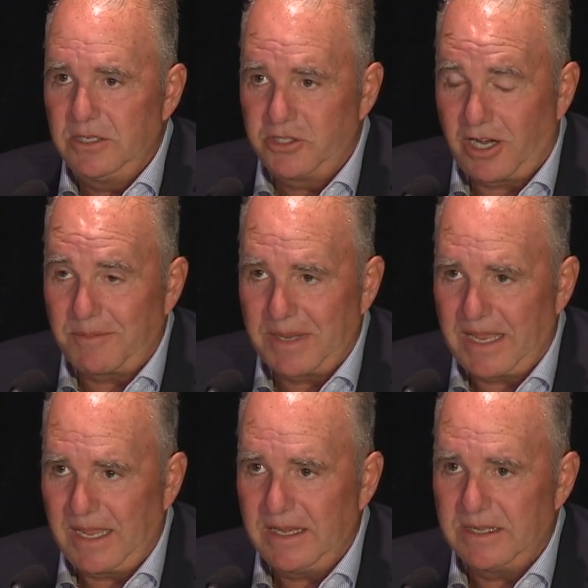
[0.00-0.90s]
John
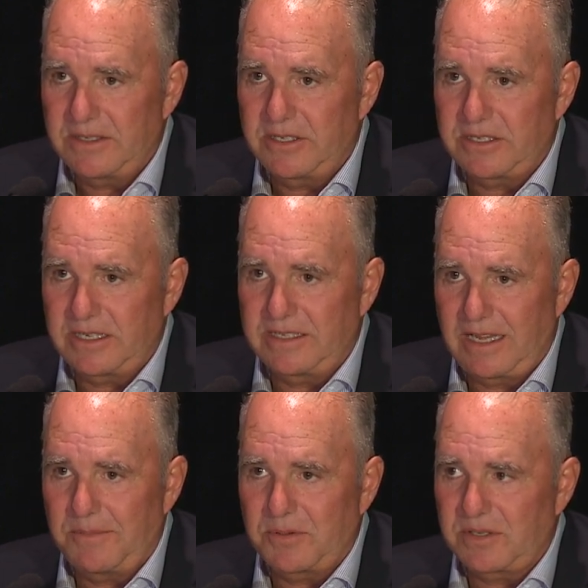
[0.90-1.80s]
McCain as just
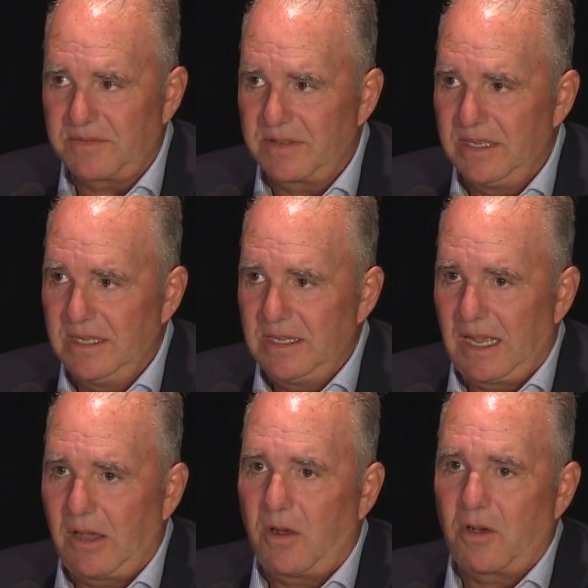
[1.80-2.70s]
examples of
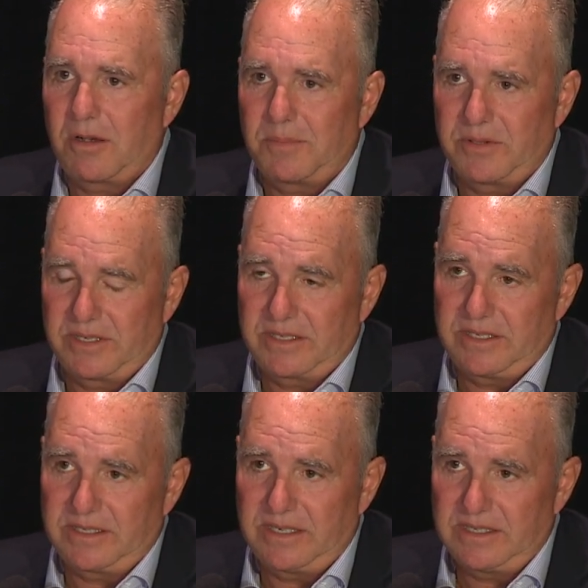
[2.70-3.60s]
how horrible this
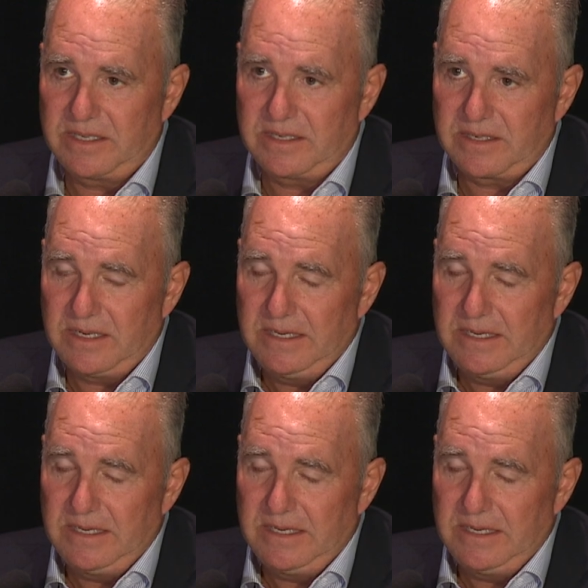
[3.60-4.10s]
disease is.